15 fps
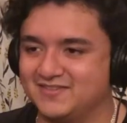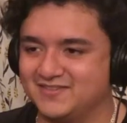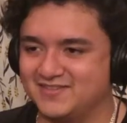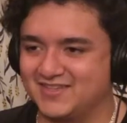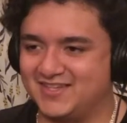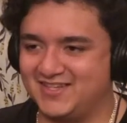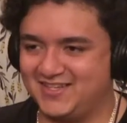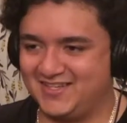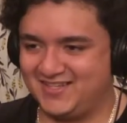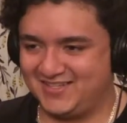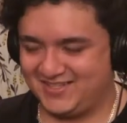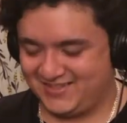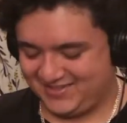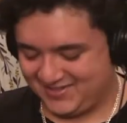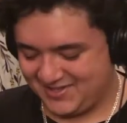So
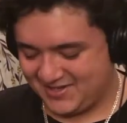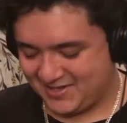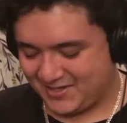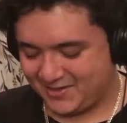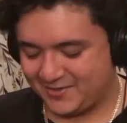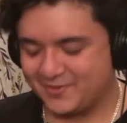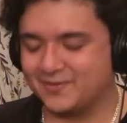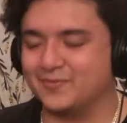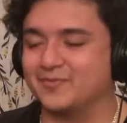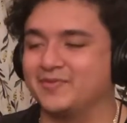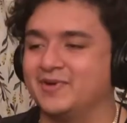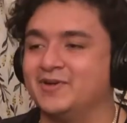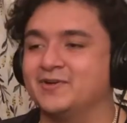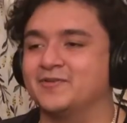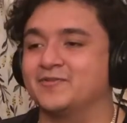I don't
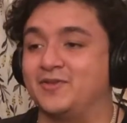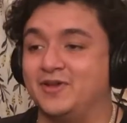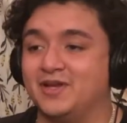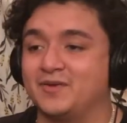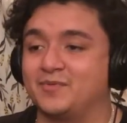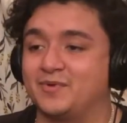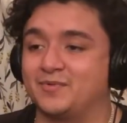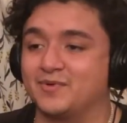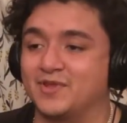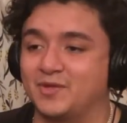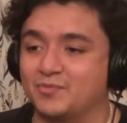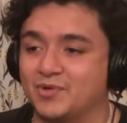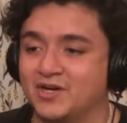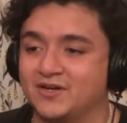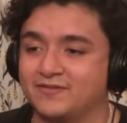know. You got to be really
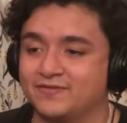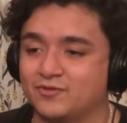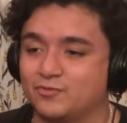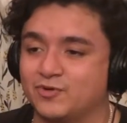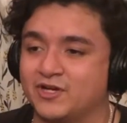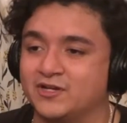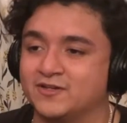proud of your wiener